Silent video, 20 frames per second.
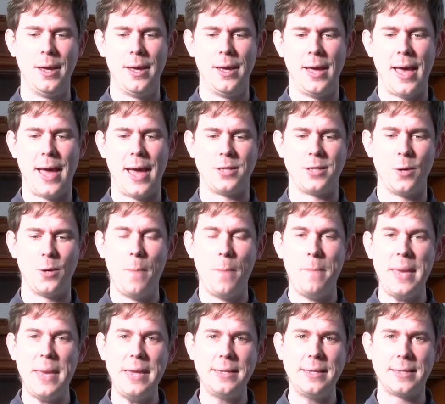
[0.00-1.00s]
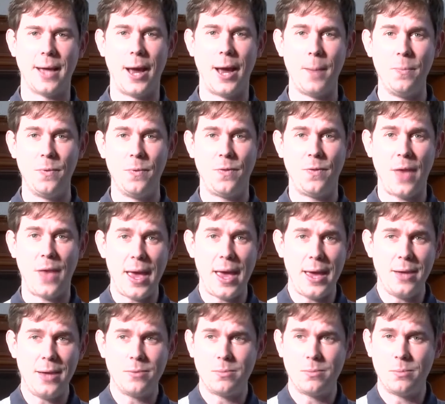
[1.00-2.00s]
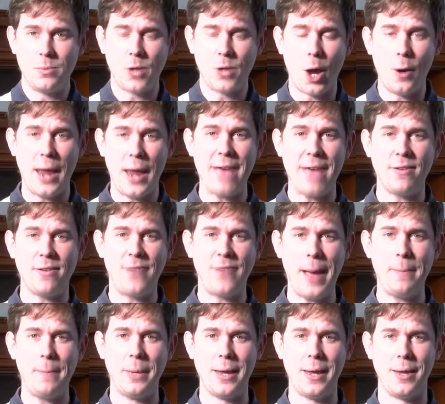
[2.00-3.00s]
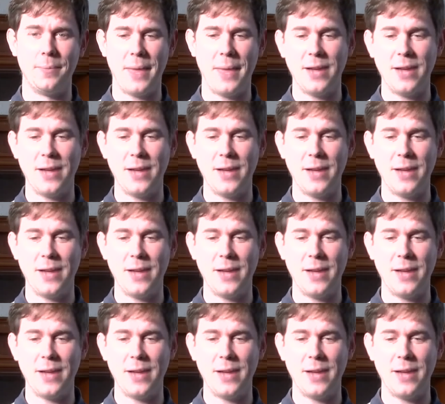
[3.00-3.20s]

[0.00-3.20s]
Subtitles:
And so in the meantime, they don't have a family.